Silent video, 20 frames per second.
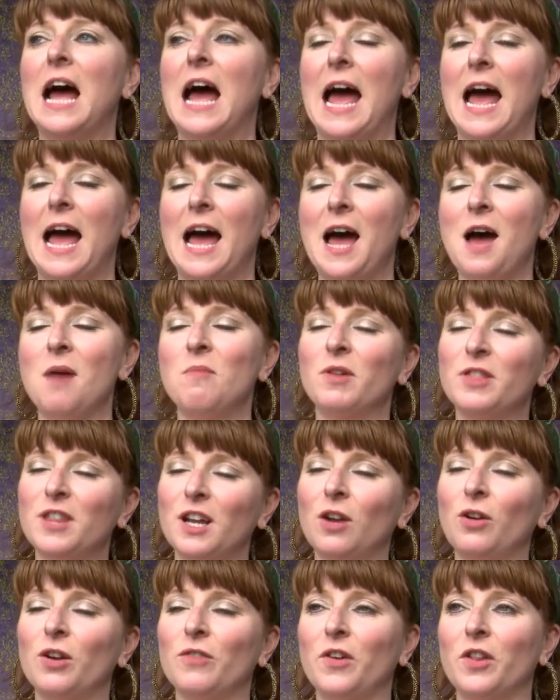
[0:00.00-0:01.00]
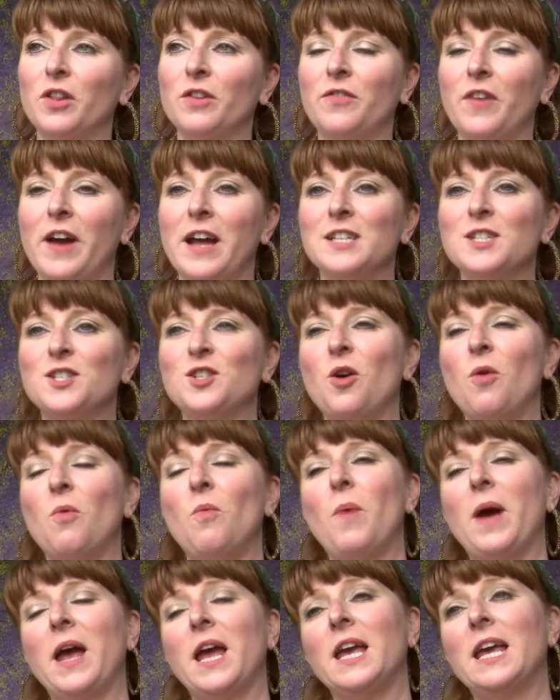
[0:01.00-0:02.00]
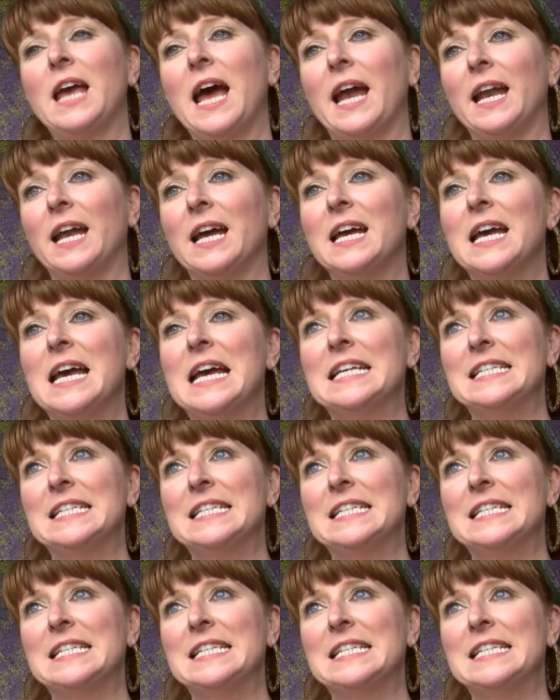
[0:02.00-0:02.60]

Um, with a load of other friends, so we kind of